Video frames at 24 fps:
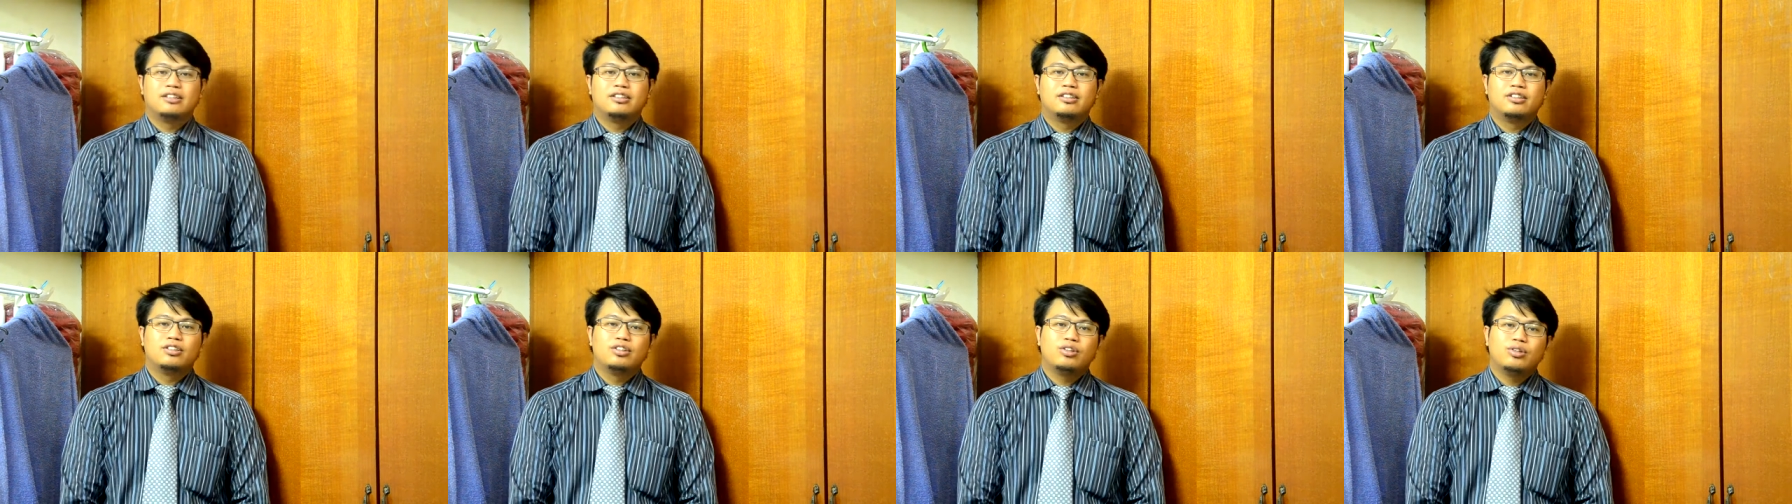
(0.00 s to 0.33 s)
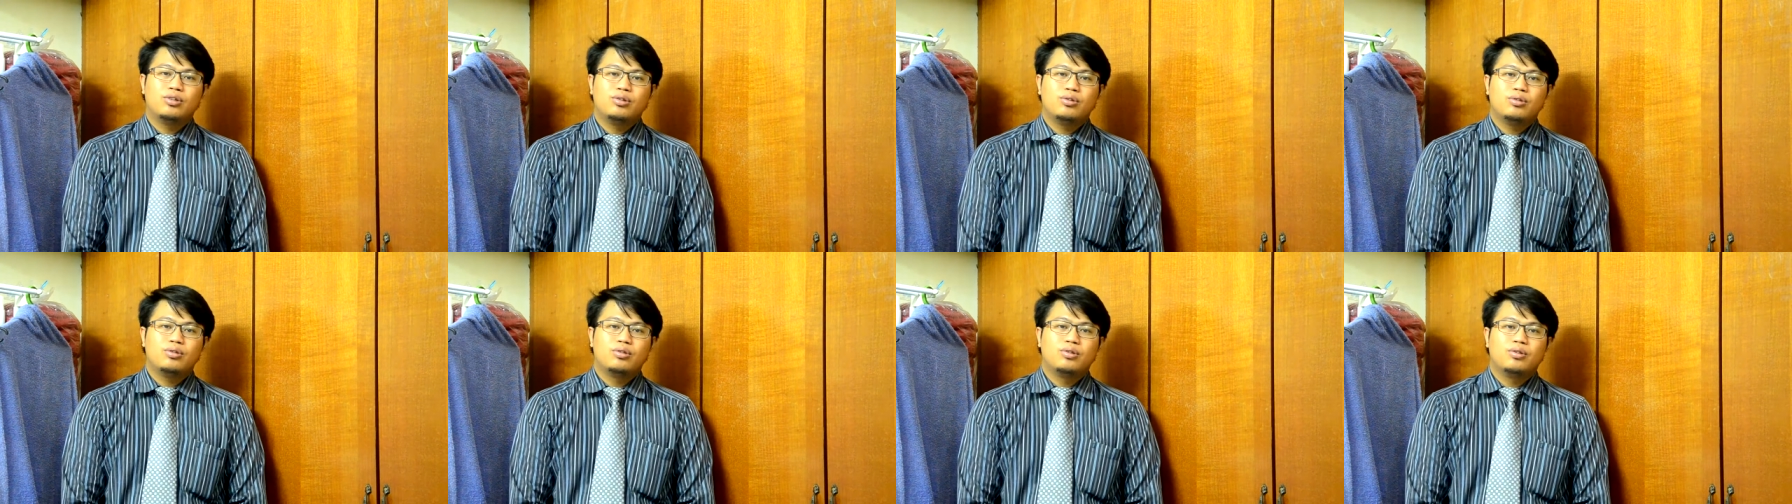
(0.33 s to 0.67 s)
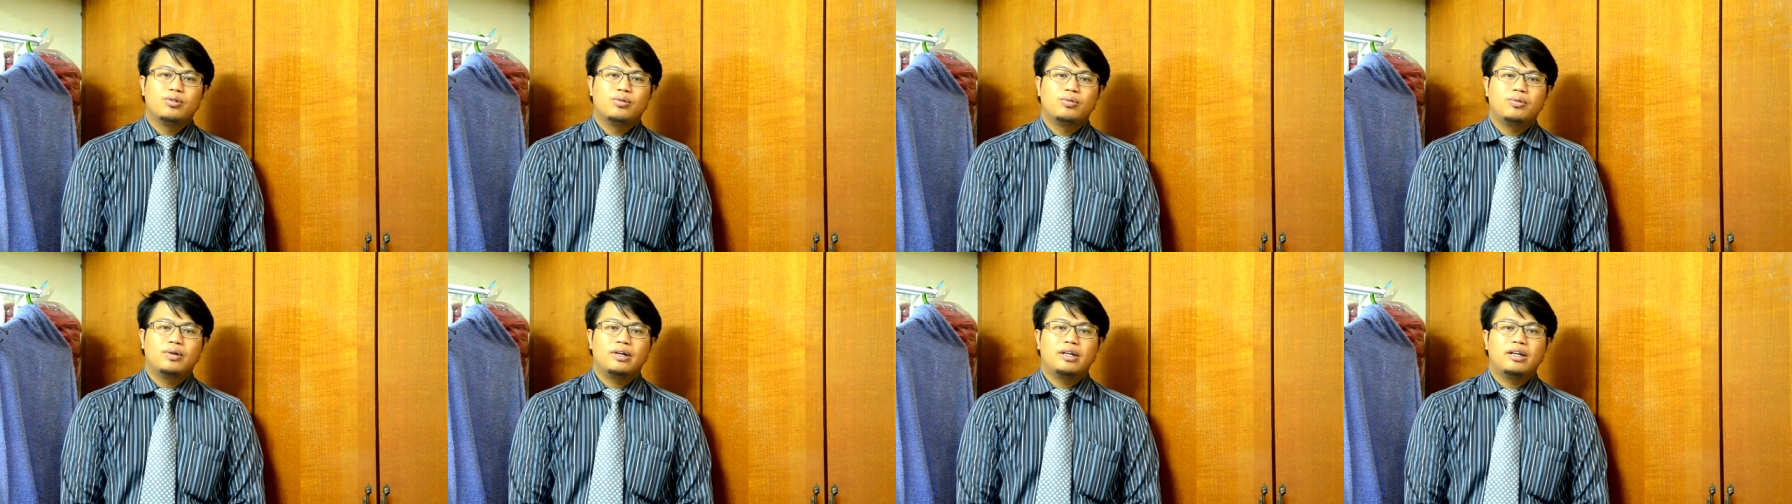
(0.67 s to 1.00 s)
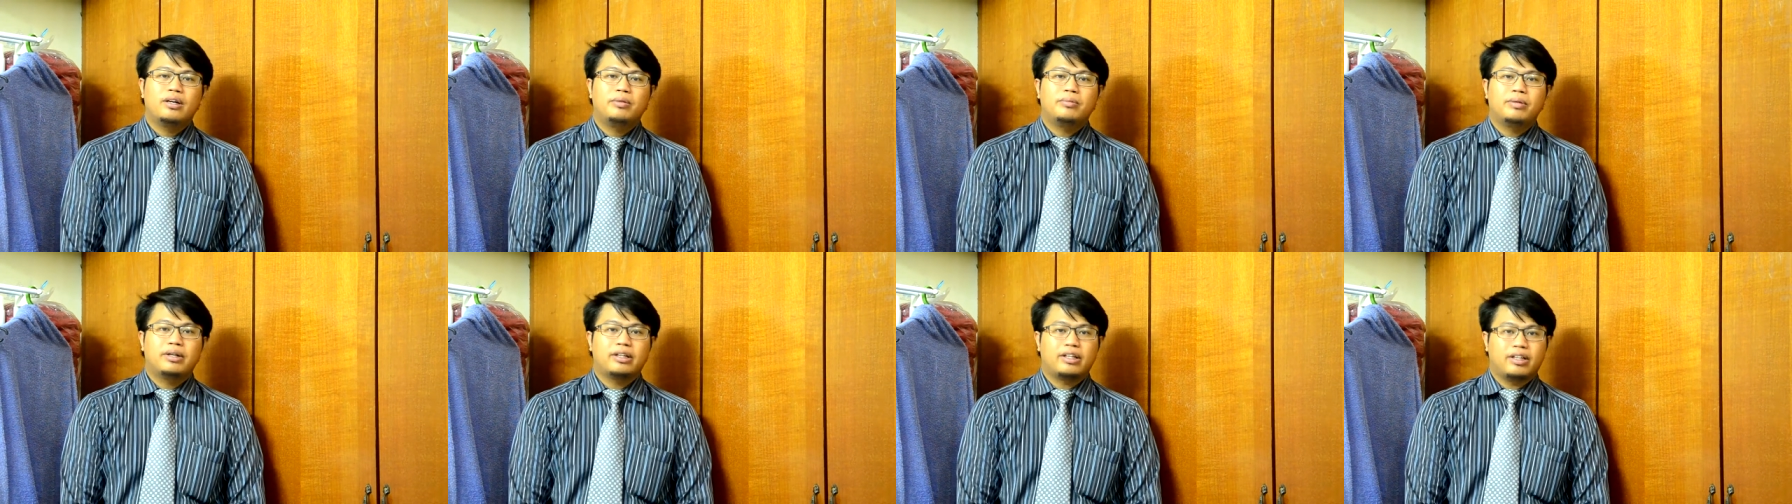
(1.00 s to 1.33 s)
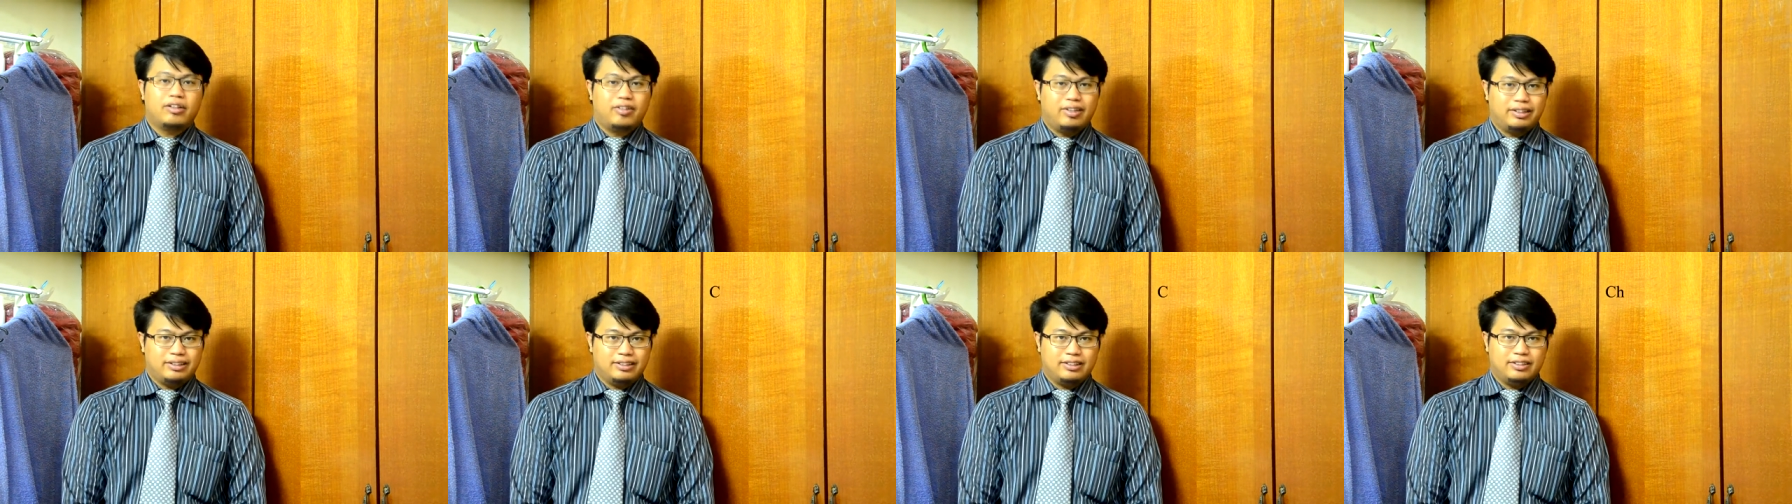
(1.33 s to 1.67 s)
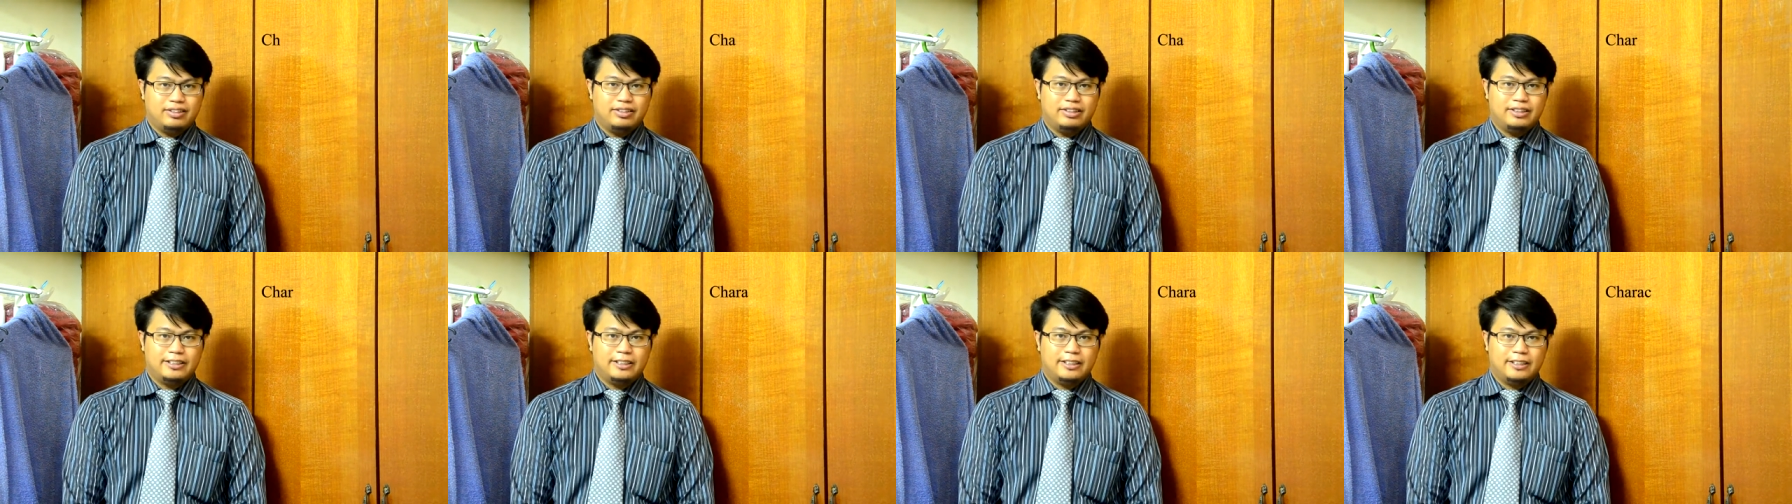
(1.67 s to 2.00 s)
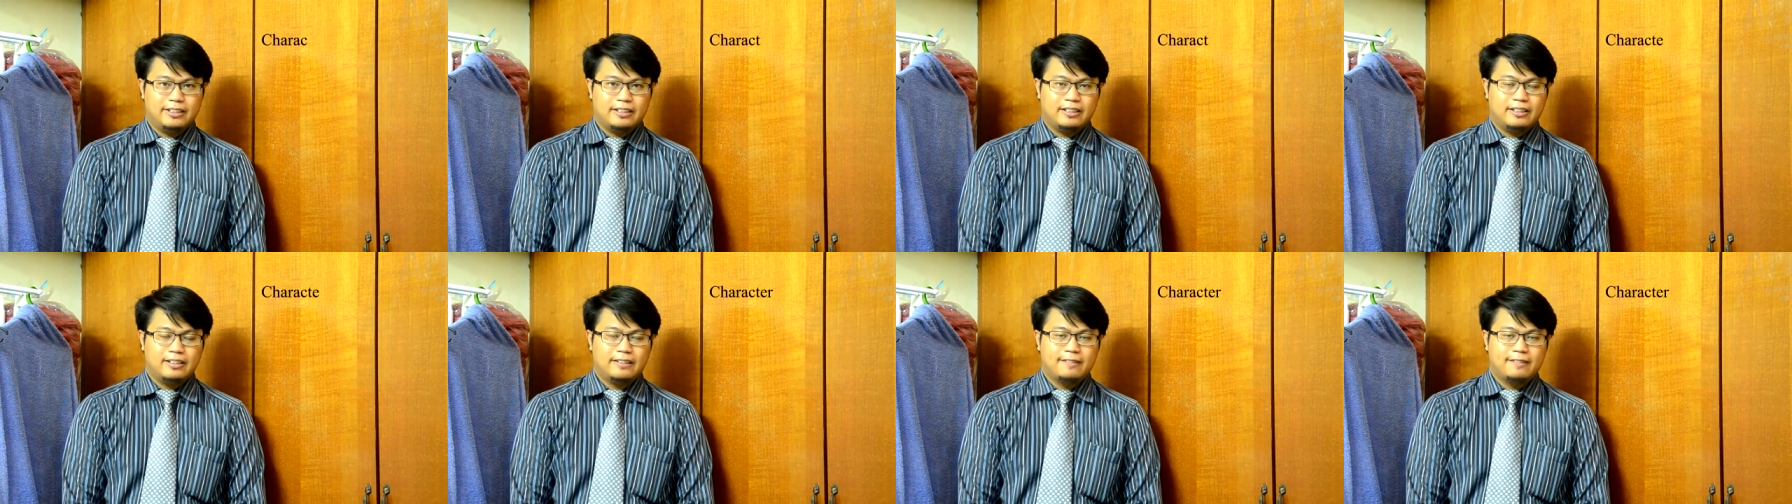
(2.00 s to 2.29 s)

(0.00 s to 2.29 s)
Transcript: So, what are my characteristics?